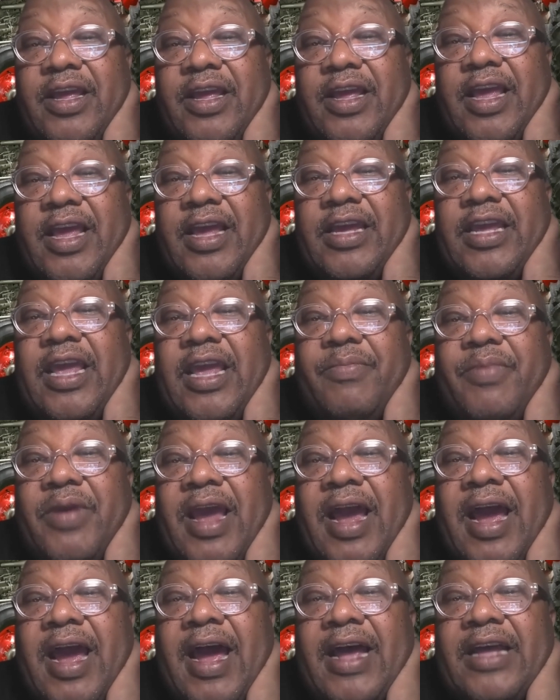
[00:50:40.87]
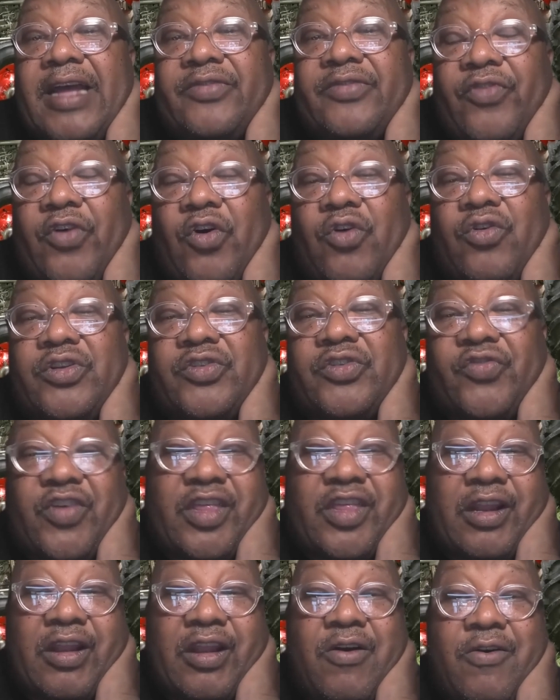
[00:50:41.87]
and keep your eyes focused for the
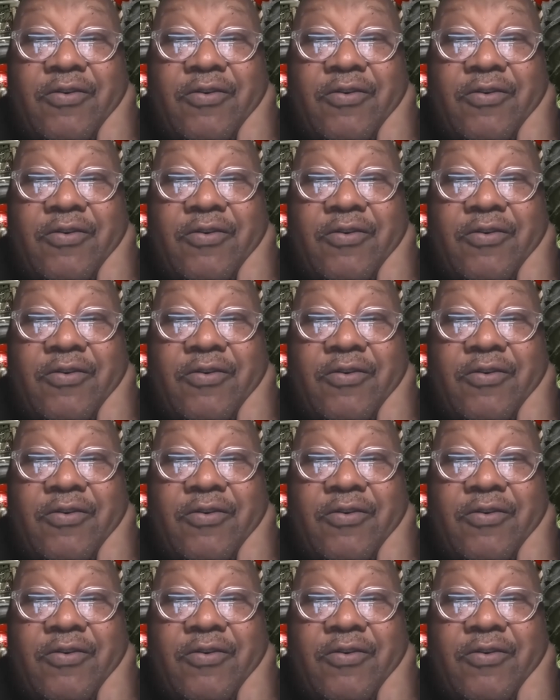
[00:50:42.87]
long